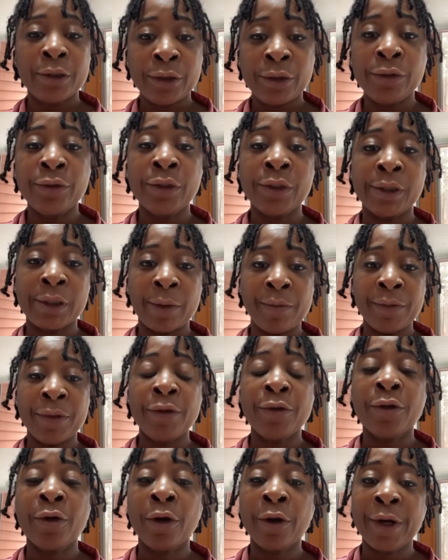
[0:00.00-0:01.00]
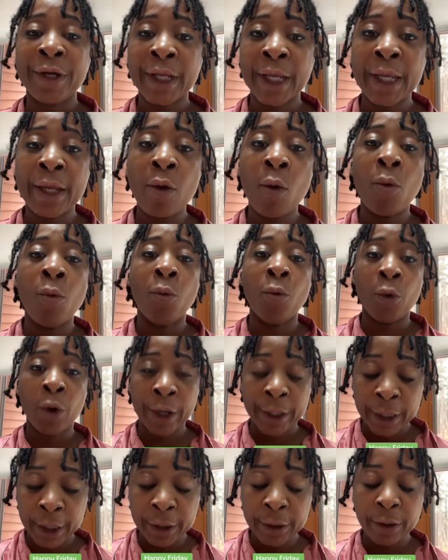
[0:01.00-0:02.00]
to something you're already
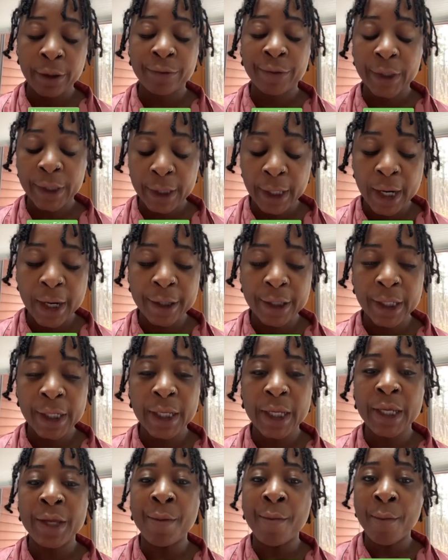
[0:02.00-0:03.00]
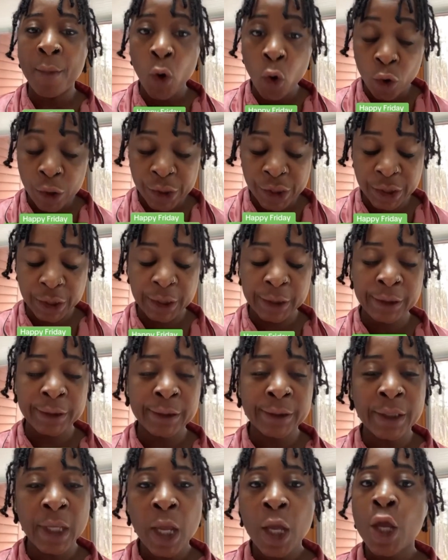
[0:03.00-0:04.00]
working on regarding emotions